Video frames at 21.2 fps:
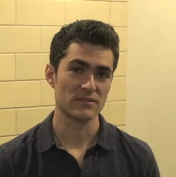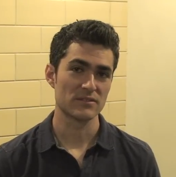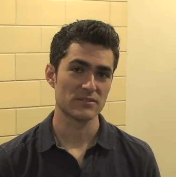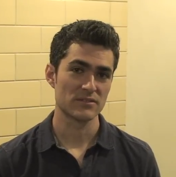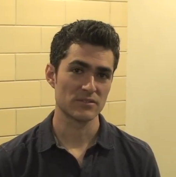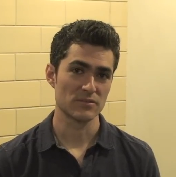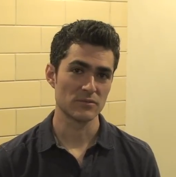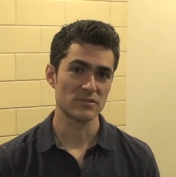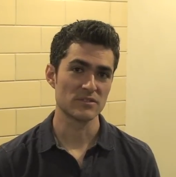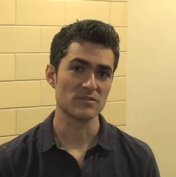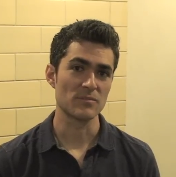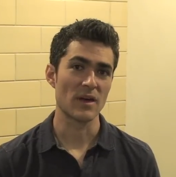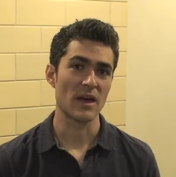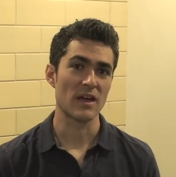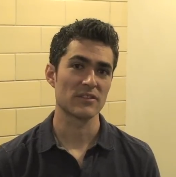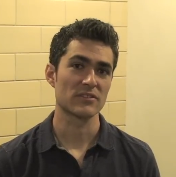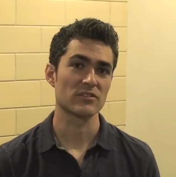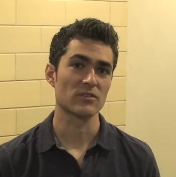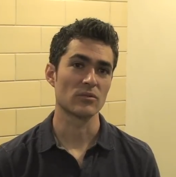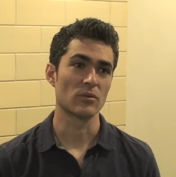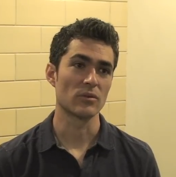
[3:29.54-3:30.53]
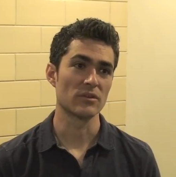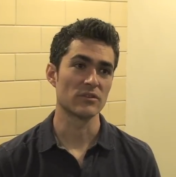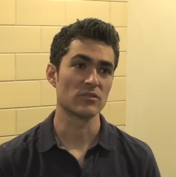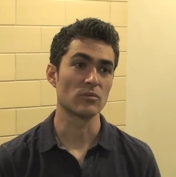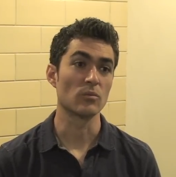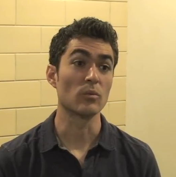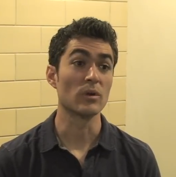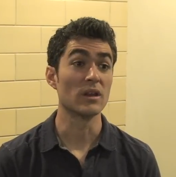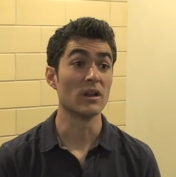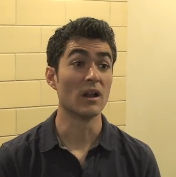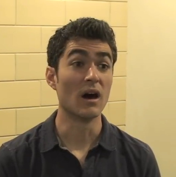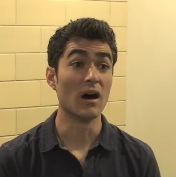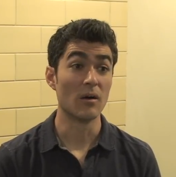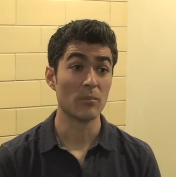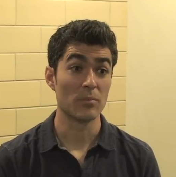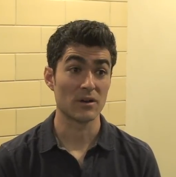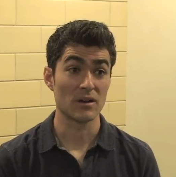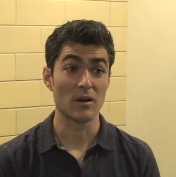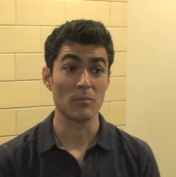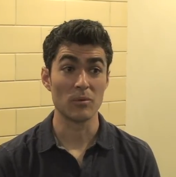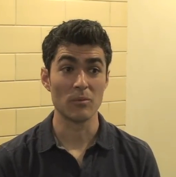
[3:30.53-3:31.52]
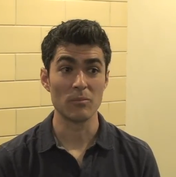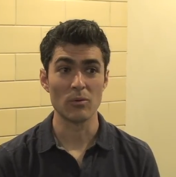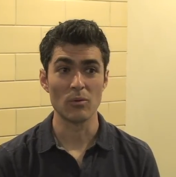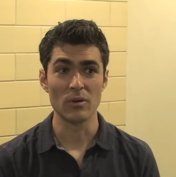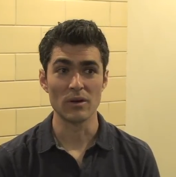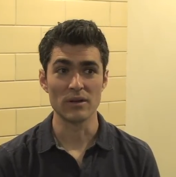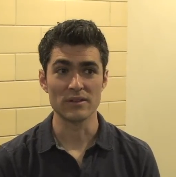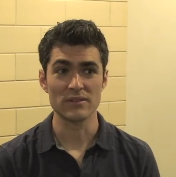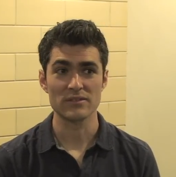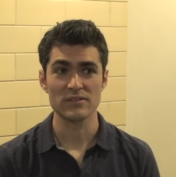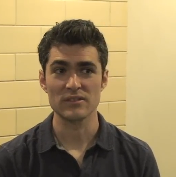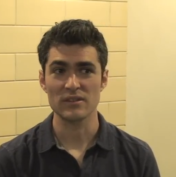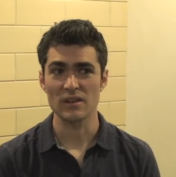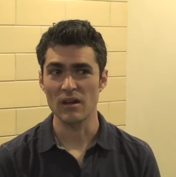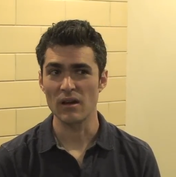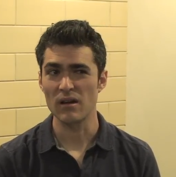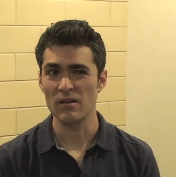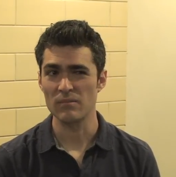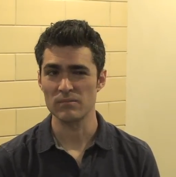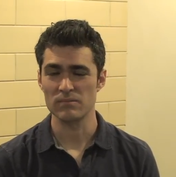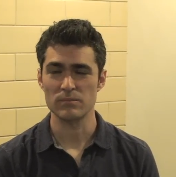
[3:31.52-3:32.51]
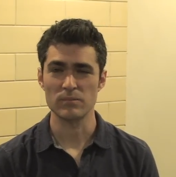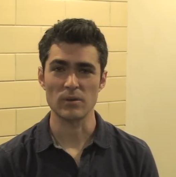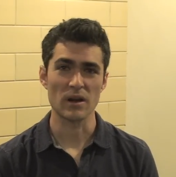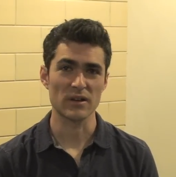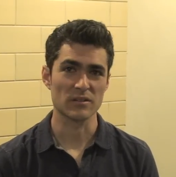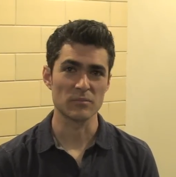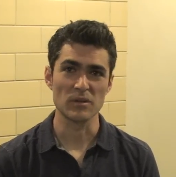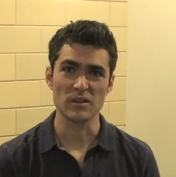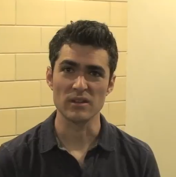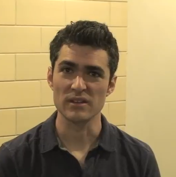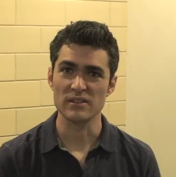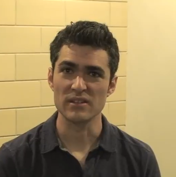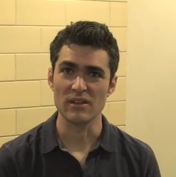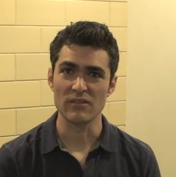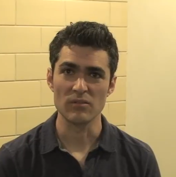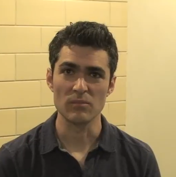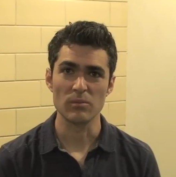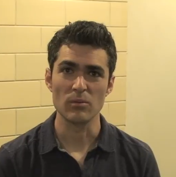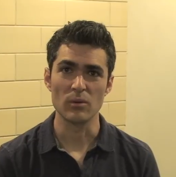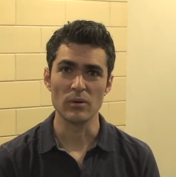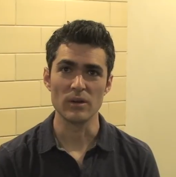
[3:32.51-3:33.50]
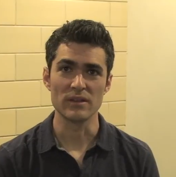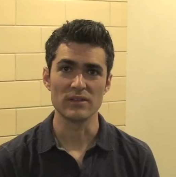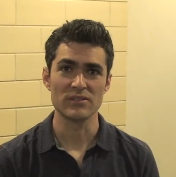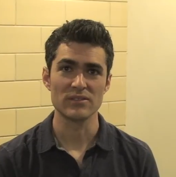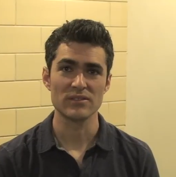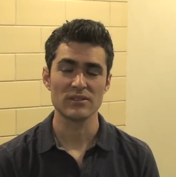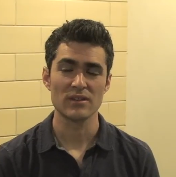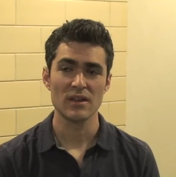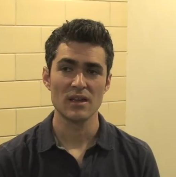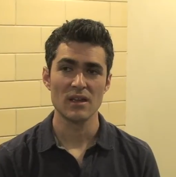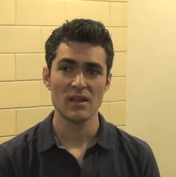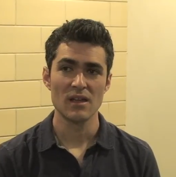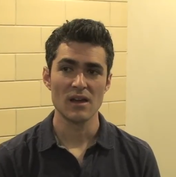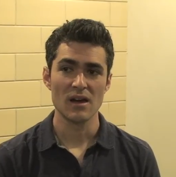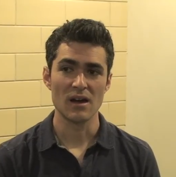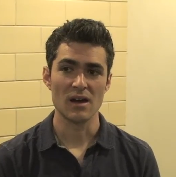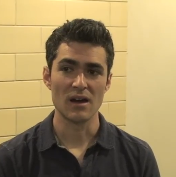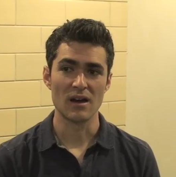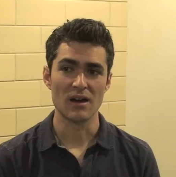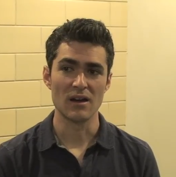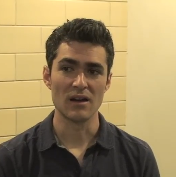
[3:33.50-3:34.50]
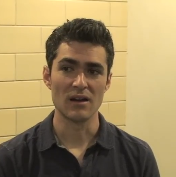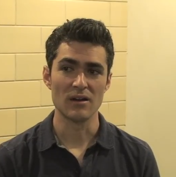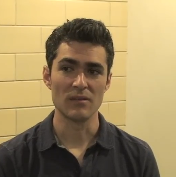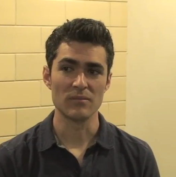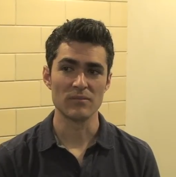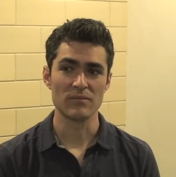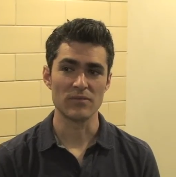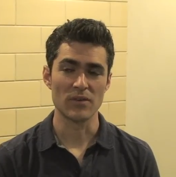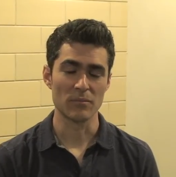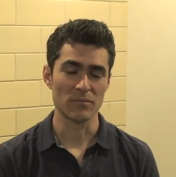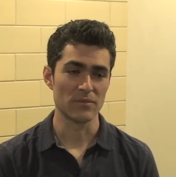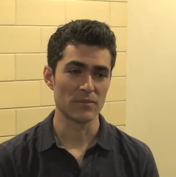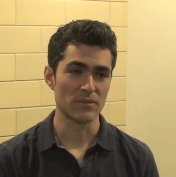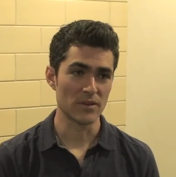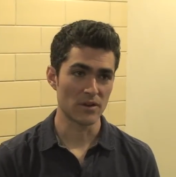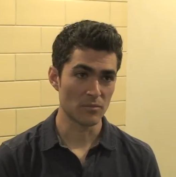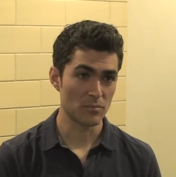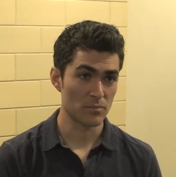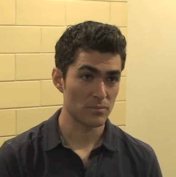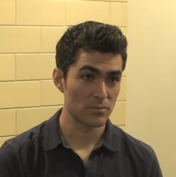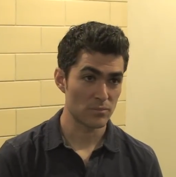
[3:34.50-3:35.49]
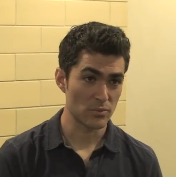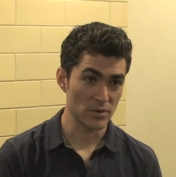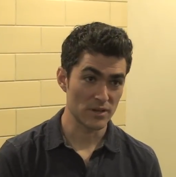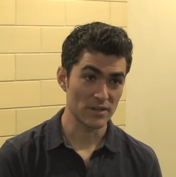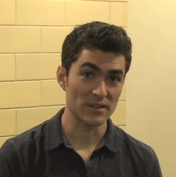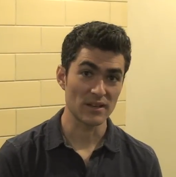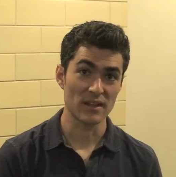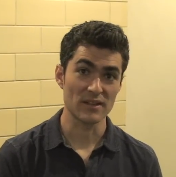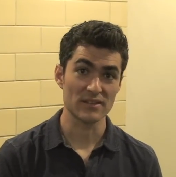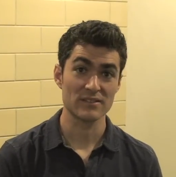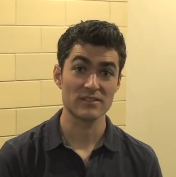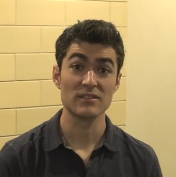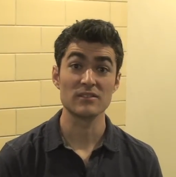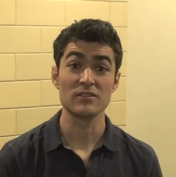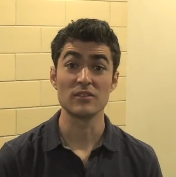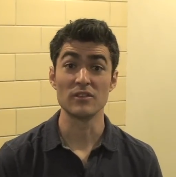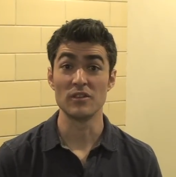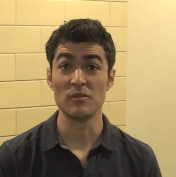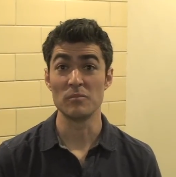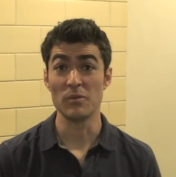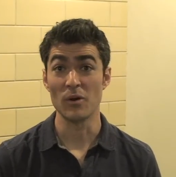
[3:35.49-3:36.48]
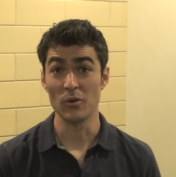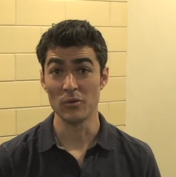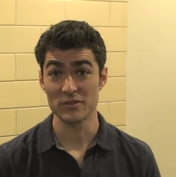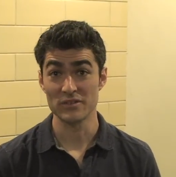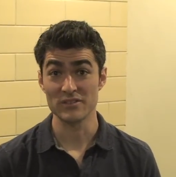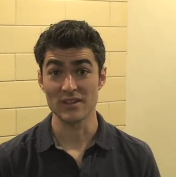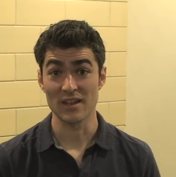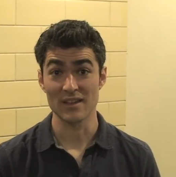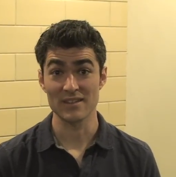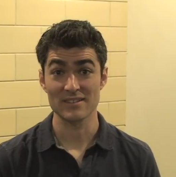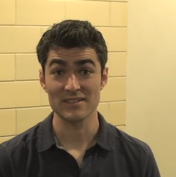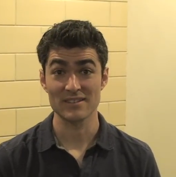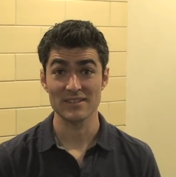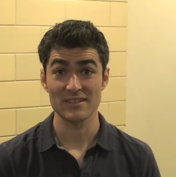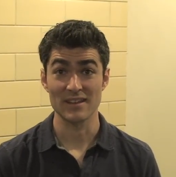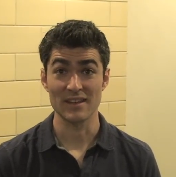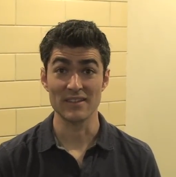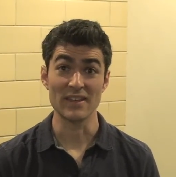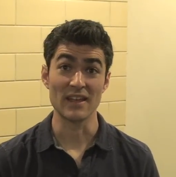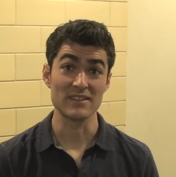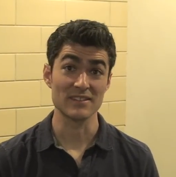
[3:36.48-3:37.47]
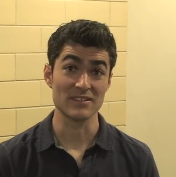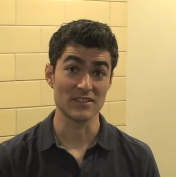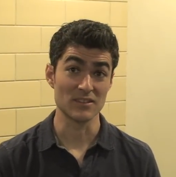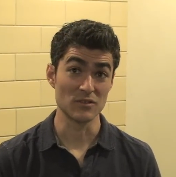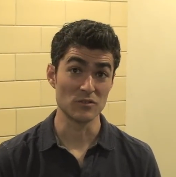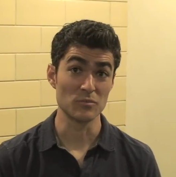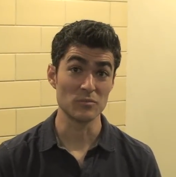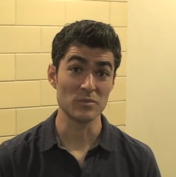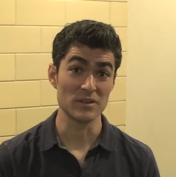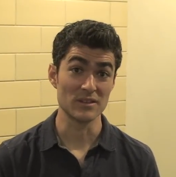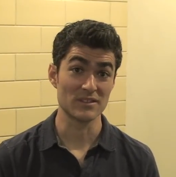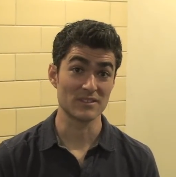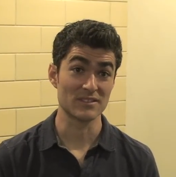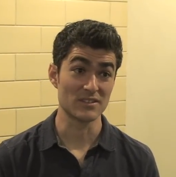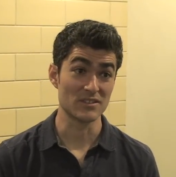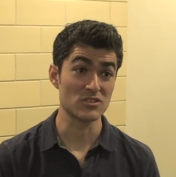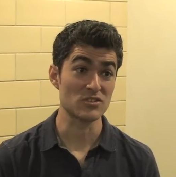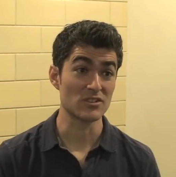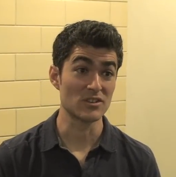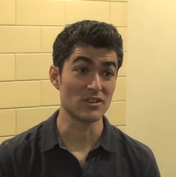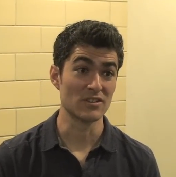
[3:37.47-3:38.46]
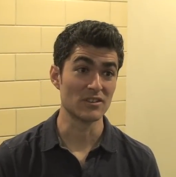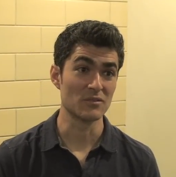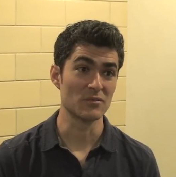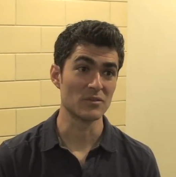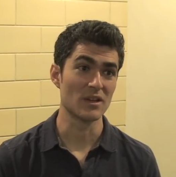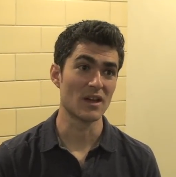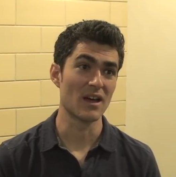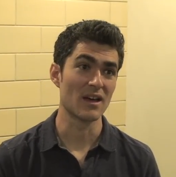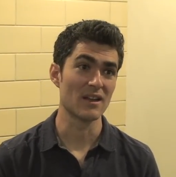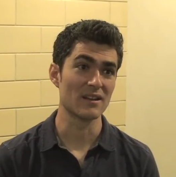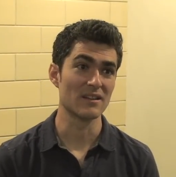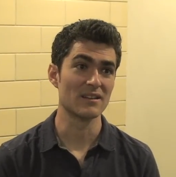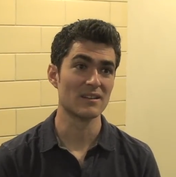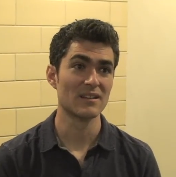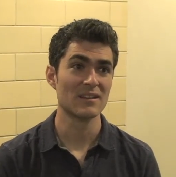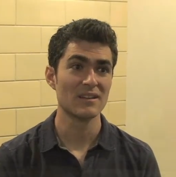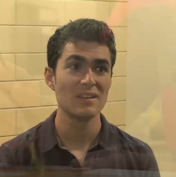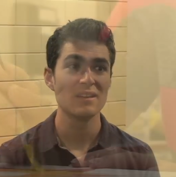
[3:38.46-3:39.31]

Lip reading: students' math scores went up a couple points, approximately 7 points, from their pre-test to their post-test, and that's the new piece this year that we added.